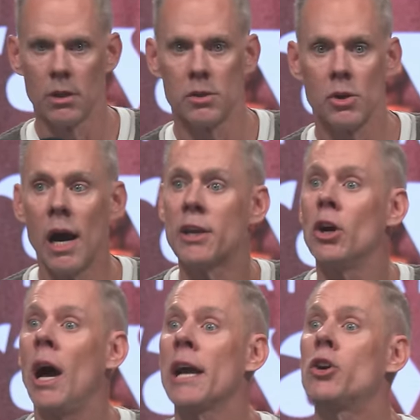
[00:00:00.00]
so I
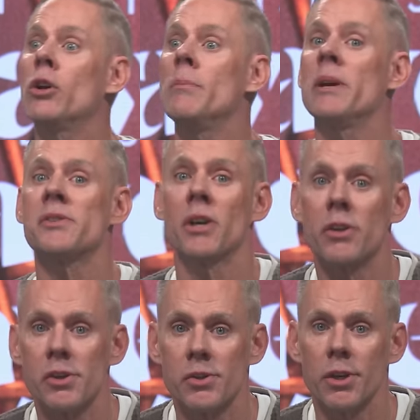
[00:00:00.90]
could I could have
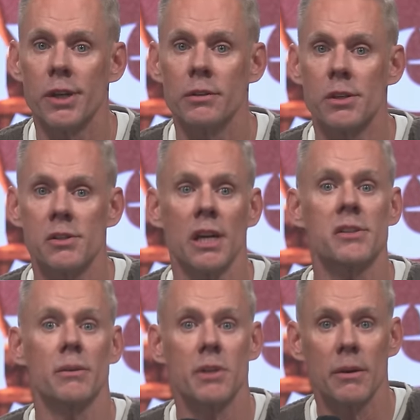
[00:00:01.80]
misunderstood, just like
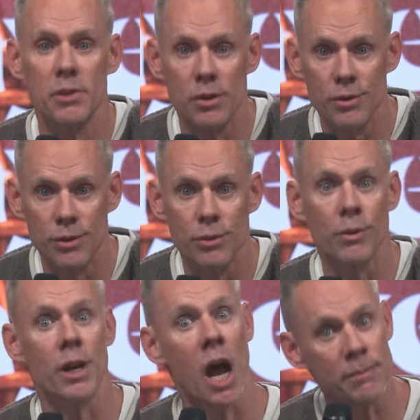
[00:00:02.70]
sometimes you do
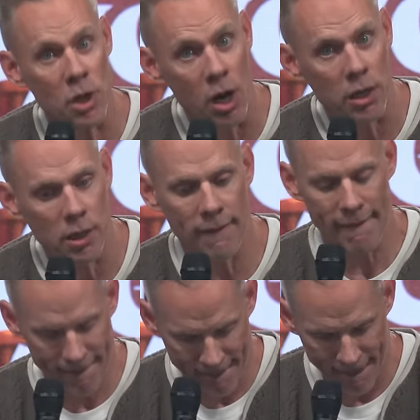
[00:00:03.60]
when I'm talking.
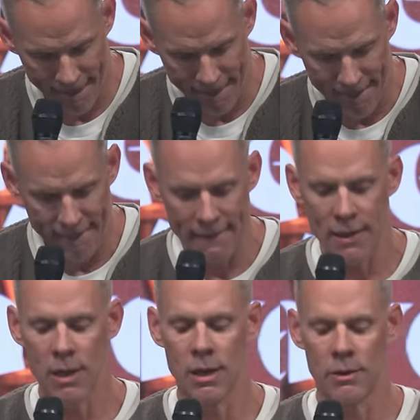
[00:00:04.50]

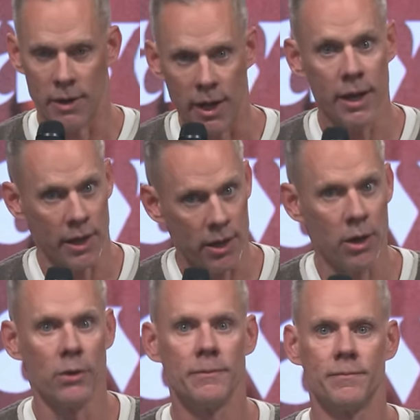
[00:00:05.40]
right? I
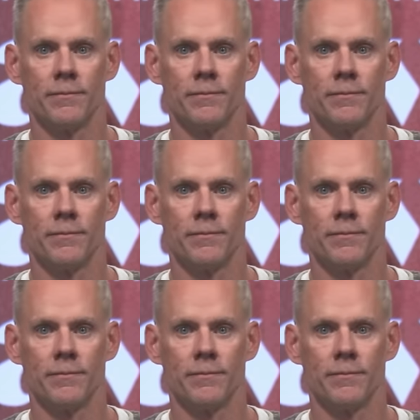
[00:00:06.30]
know.